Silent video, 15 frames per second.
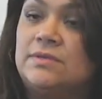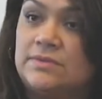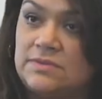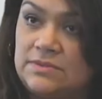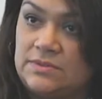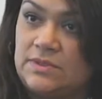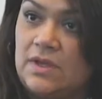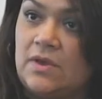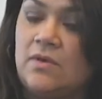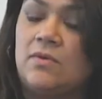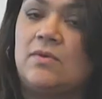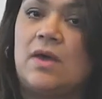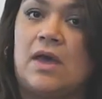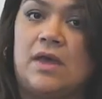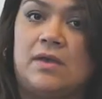So
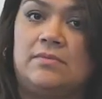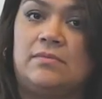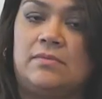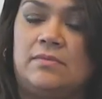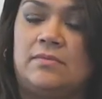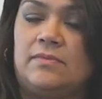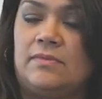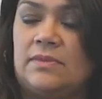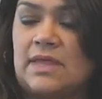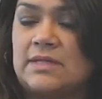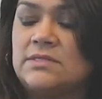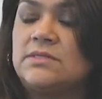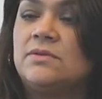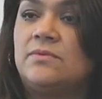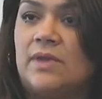
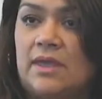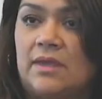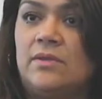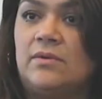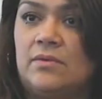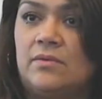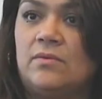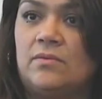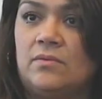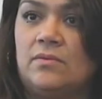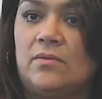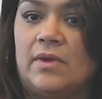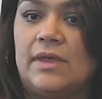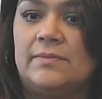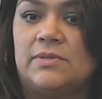that's the way
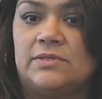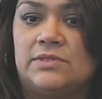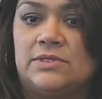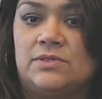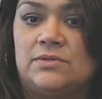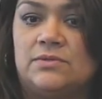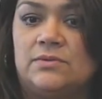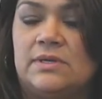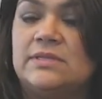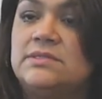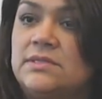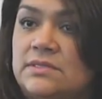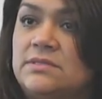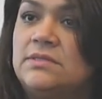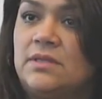we're able to
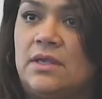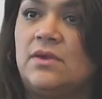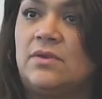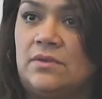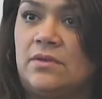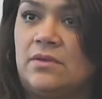assist the youth.